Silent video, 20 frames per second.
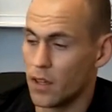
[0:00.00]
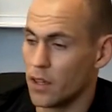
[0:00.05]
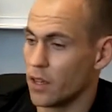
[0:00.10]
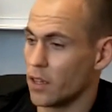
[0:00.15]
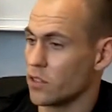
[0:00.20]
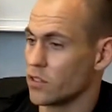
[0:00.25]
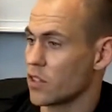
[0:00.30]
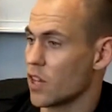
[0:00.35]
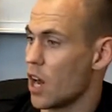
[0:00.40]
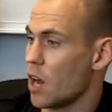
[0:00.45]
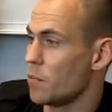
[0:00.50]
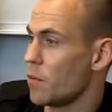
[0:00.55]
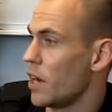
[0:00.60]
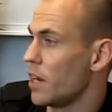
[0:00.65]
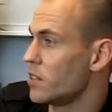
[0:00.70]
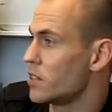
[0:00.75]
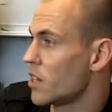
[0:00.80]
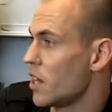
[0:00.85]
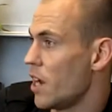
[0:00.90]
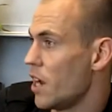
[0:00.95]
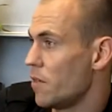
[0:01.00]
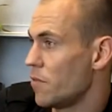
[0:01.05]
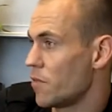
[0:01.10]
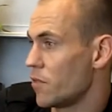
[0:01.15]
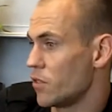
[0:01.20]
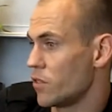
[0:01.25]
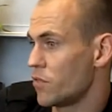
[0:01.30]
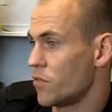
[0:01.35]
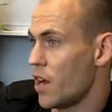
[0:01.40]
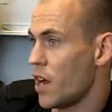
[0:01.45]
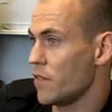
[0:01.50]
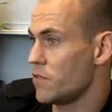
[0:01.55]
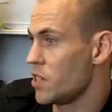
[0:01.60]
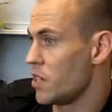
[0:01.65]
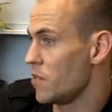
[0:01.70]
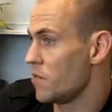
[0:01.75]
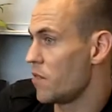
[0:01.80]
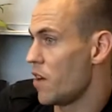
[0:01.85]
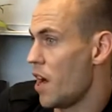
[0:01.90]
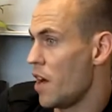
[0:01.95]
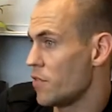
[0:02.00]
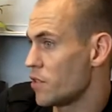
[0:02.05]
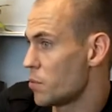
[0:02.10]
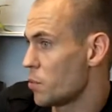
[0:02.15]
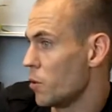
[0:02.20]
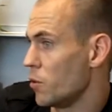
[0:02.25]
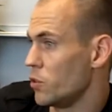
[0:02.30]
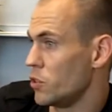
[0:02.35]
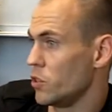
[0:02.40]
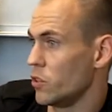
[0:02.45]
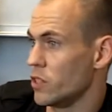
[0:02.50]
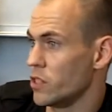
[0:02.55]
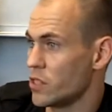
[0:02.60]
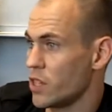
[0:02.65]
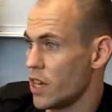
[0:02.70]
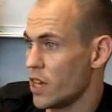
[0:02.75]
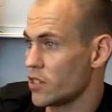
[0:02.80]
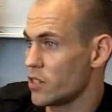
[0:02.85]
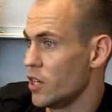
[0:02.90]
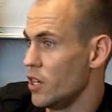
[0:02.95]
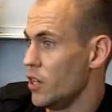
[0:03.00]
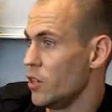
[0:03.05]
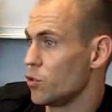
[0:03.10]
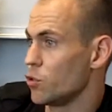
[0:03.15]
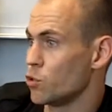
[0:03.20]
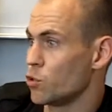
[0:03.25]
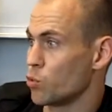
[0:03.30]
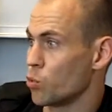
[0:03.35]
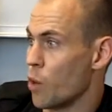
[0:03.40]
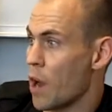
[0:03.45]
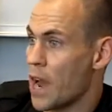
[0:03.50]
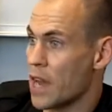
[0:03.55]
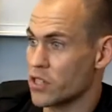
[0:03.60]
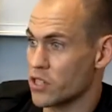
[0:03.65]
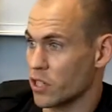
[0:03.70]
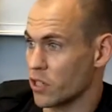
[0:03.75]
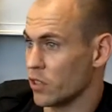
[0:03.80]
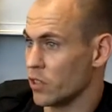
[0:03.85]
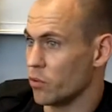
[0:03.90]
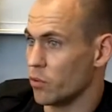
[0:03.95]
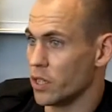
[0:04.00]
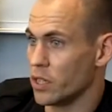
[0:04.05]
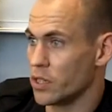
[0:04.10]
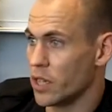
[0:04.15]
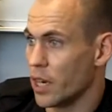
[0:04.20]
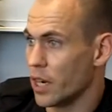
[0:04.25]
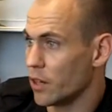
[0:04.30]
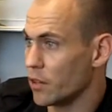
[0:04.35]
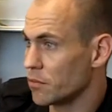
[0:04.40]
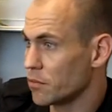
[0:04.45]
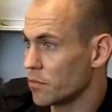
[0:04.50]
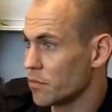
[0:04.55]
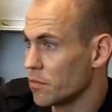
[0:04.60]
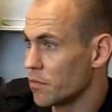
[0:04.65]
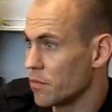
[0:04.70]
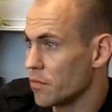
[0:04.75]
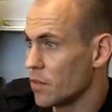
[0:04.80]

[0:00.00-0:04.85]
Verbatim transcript: His combine time for his 5.10.5, his pro agility test, drastically went down,